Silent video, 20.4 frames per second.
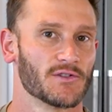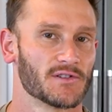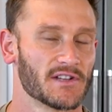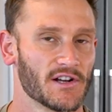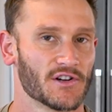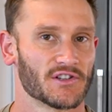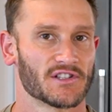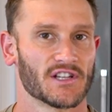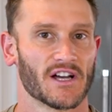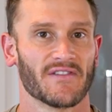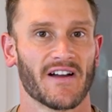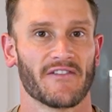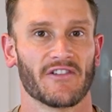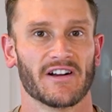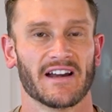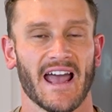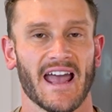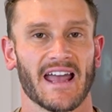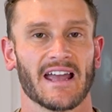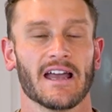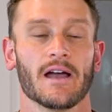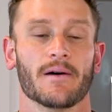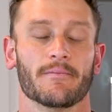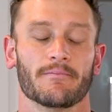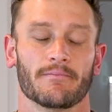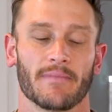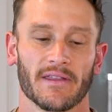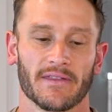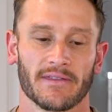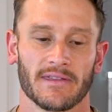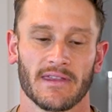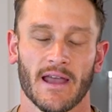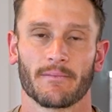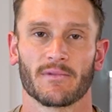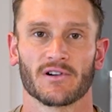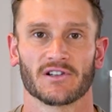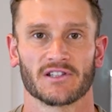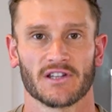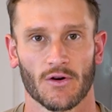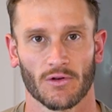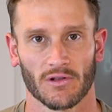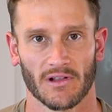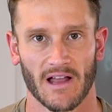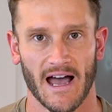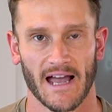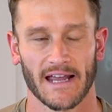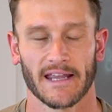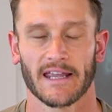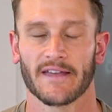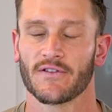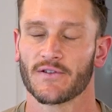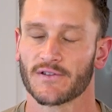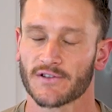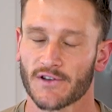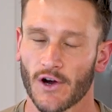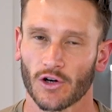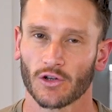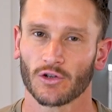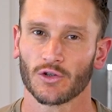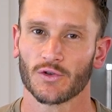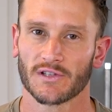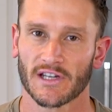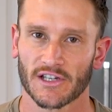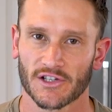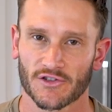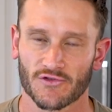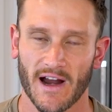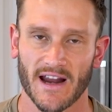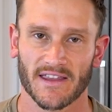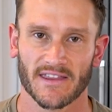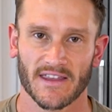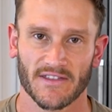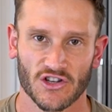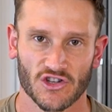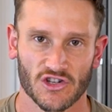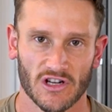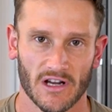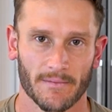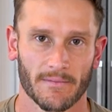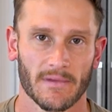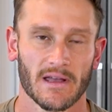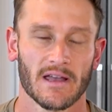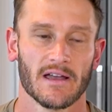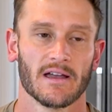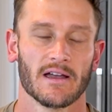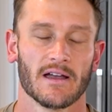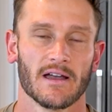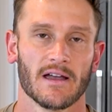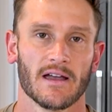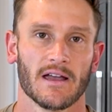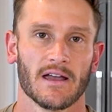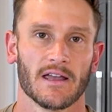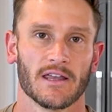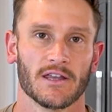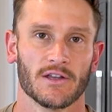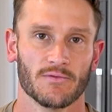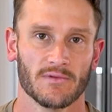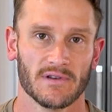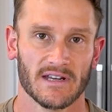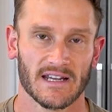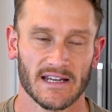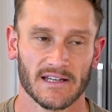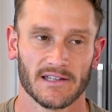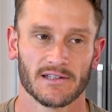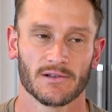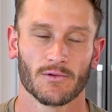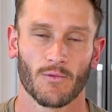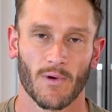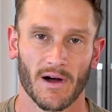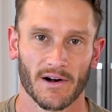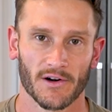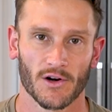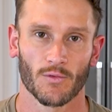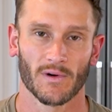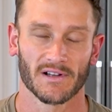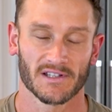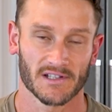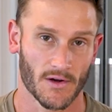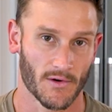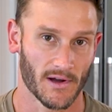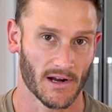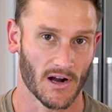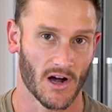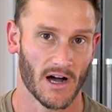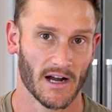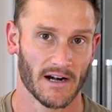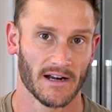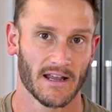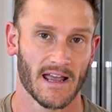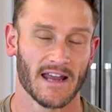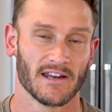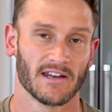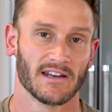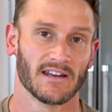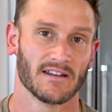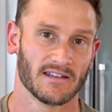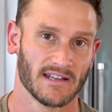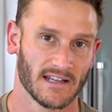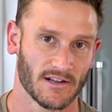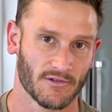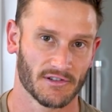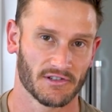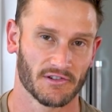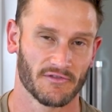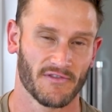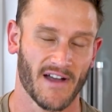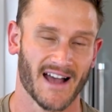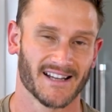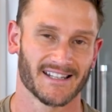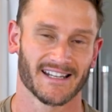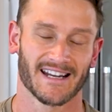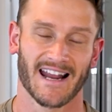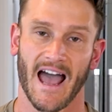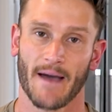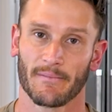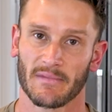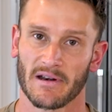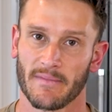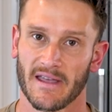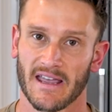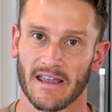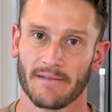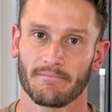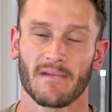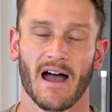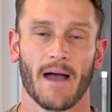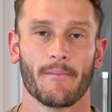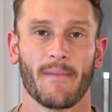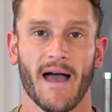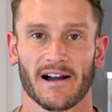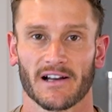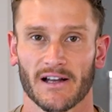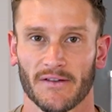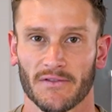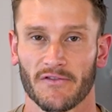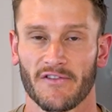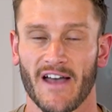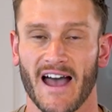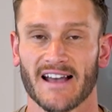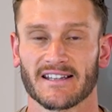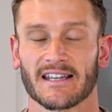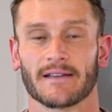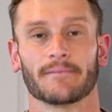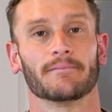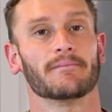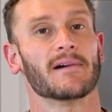You see yourself every day, but numbers don't lie. If you start losing strength in the gym, you need to wonder what's going on and you need to decrease your fasting. It happened to me. I backed off the fasting.